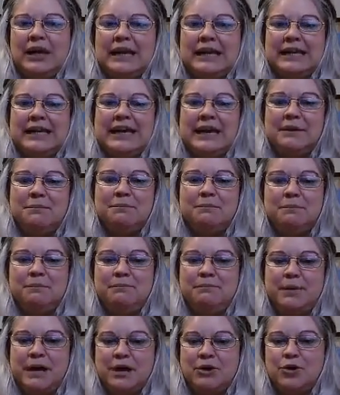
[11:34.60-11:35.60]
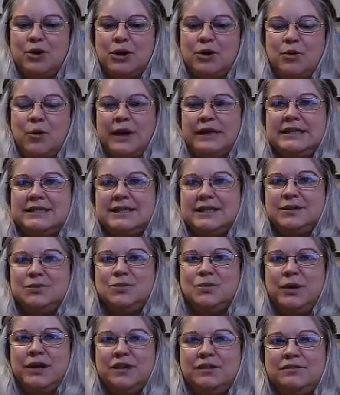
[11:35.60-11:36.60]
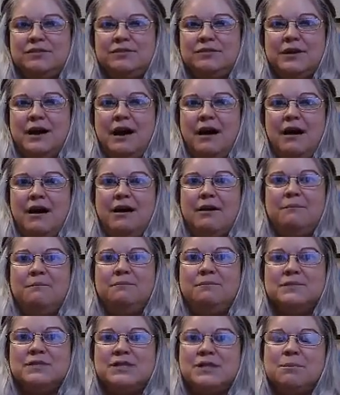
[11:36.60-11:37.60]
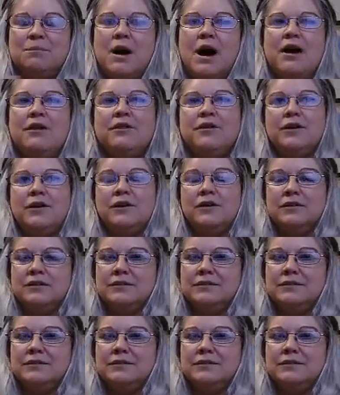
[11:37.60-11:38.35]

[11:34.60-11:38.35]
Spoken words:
get better acquainted with some other